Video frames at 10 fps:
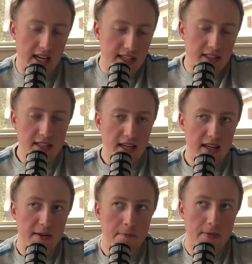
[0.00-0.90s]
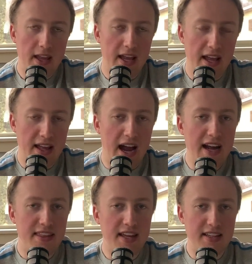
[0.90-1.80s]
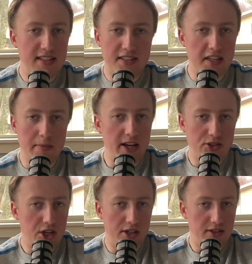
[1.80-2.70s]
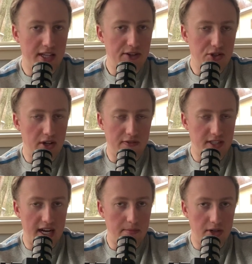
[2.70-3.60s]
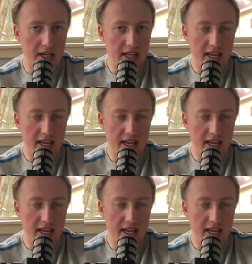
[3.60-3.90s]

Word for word: It's I think this is going to be uncharted territory for Tom Brady,